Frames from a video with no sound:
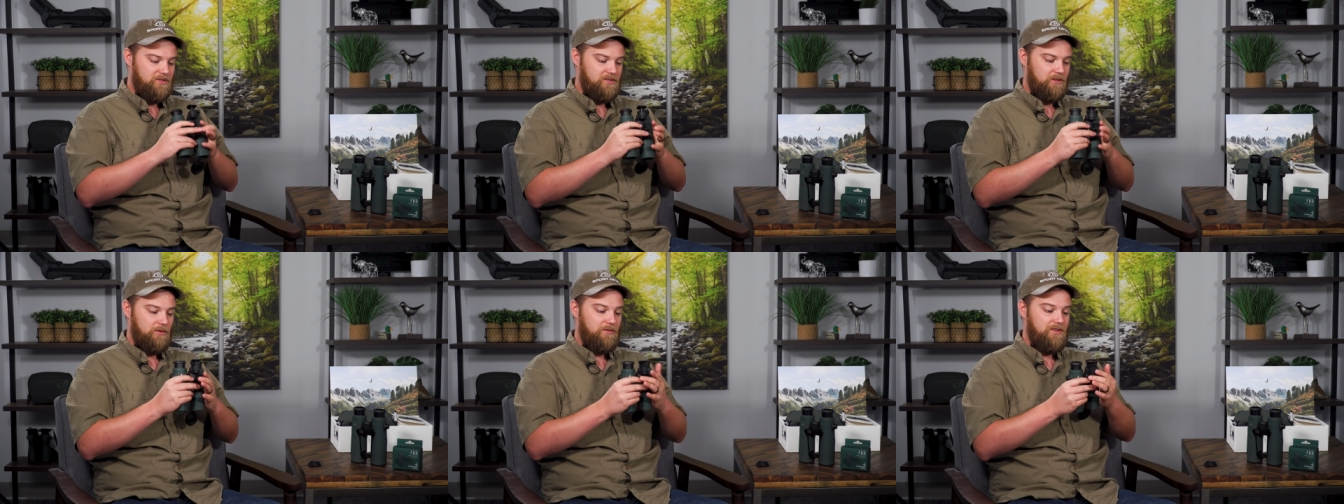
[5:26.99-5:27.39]

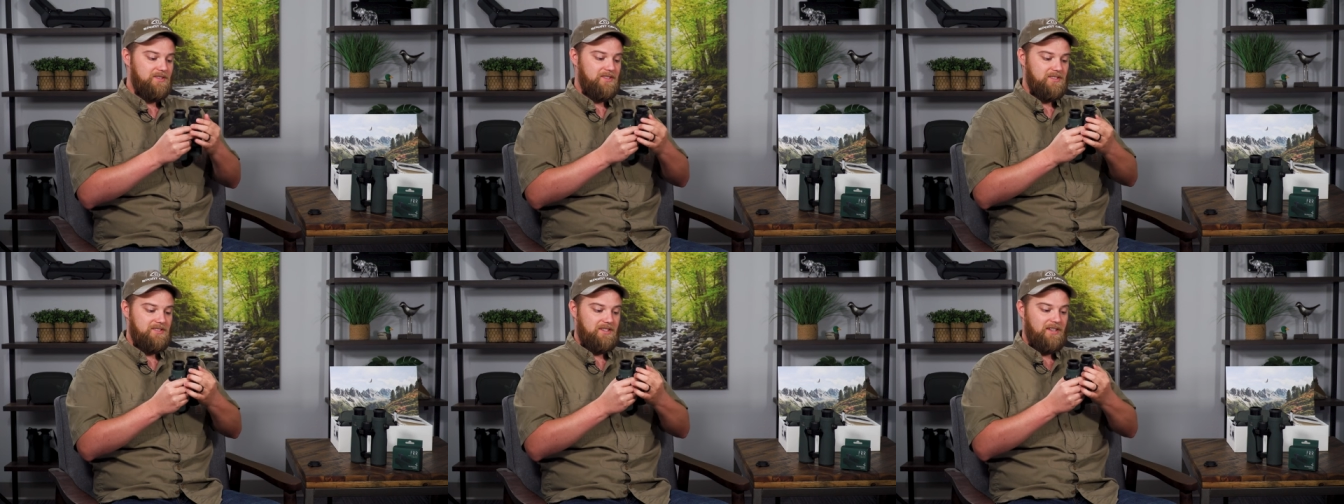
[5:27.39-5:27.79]
So
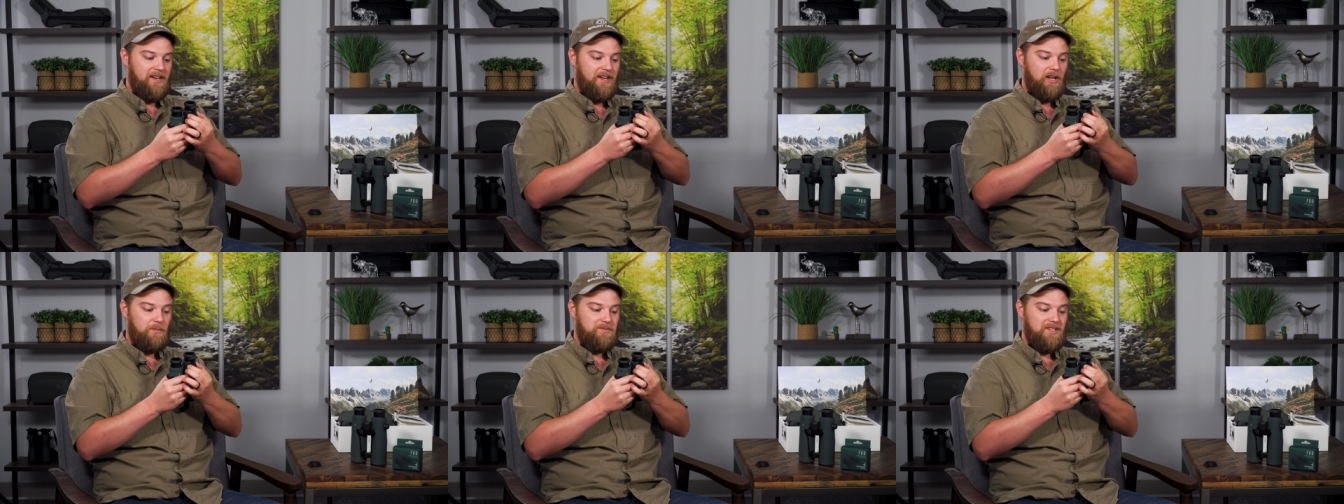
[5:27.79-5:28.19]
this is going
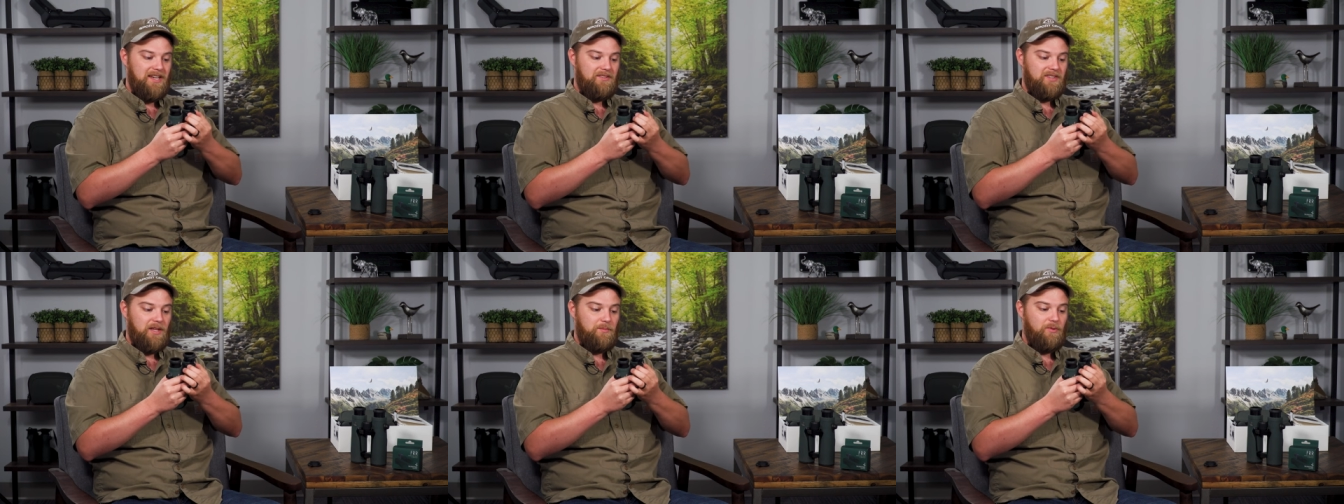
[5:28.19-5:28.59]
to help
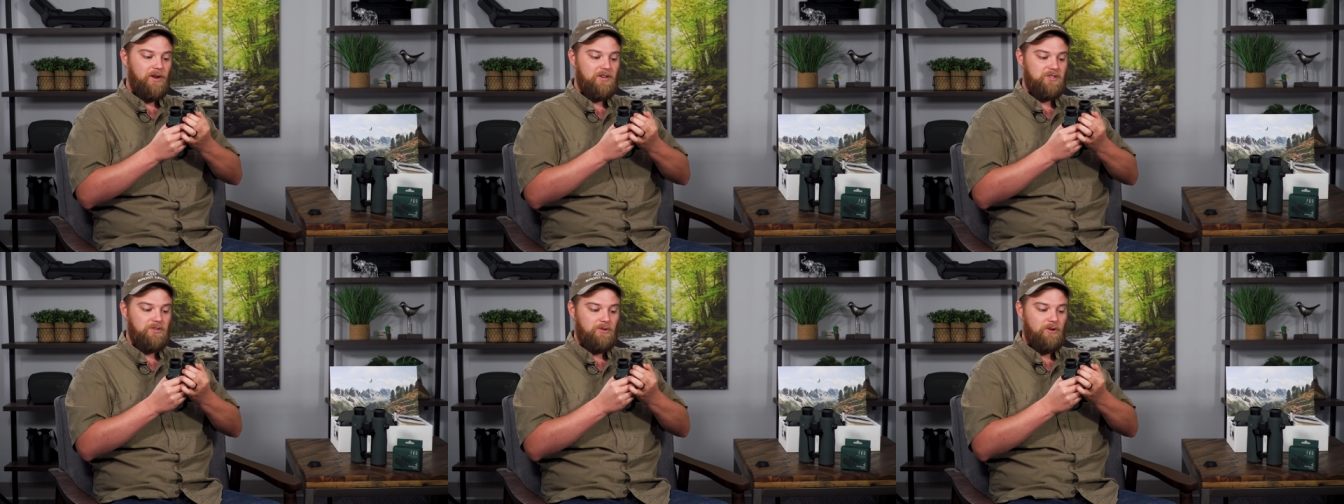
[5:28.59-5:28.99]
take that
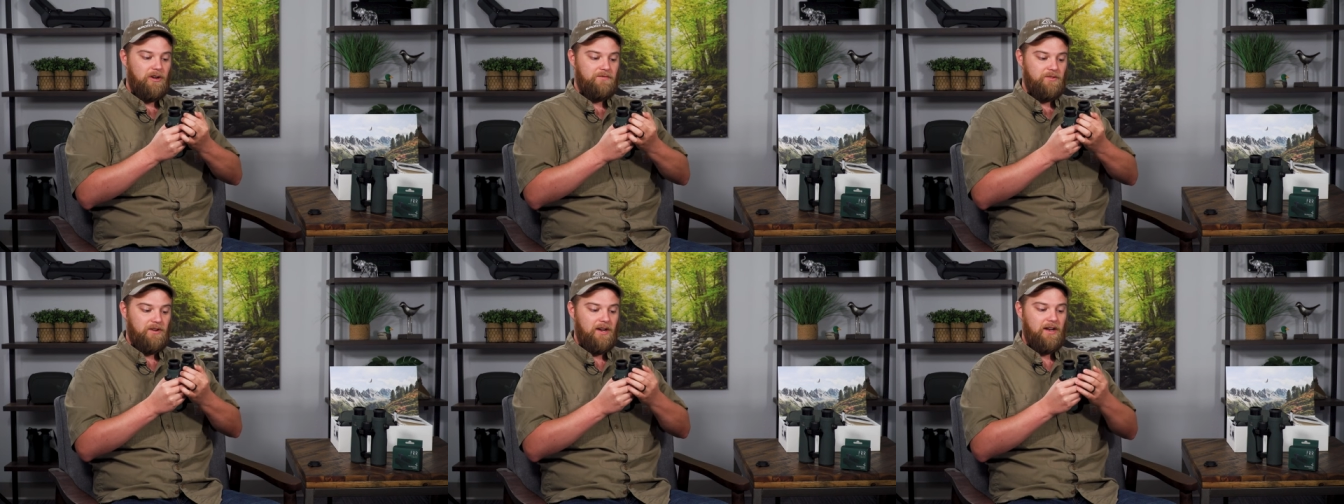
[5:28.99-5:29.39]
pressure
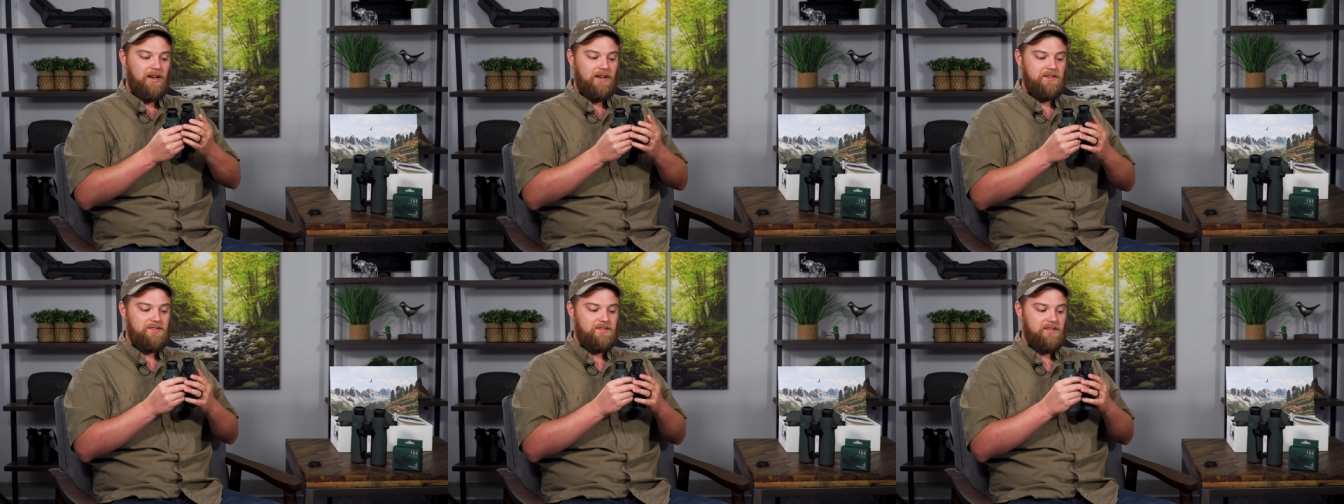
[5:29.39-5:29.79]
off your
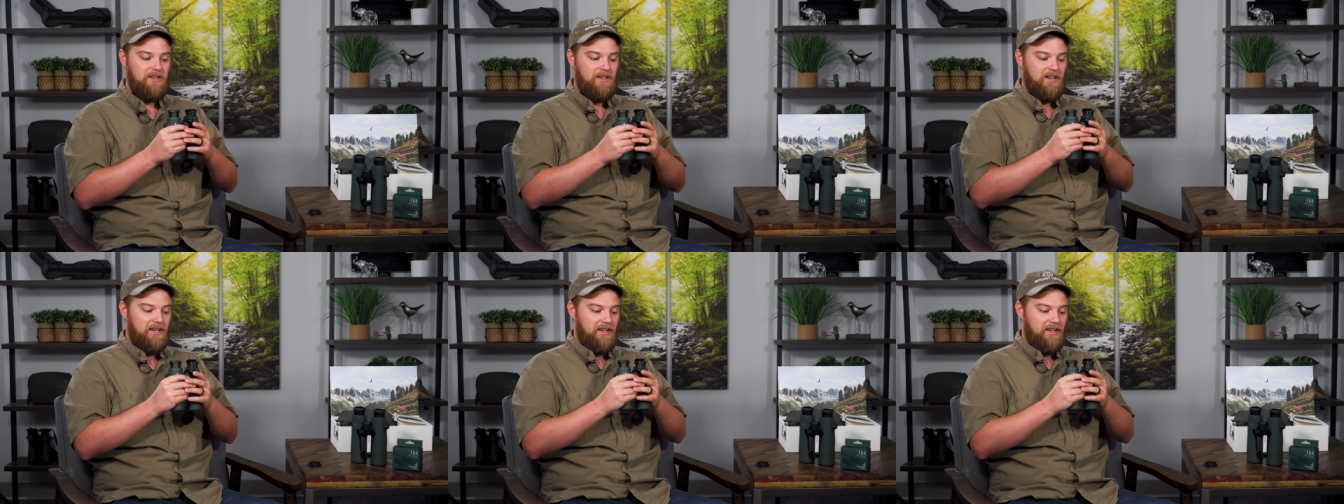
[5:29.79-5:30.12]
eyes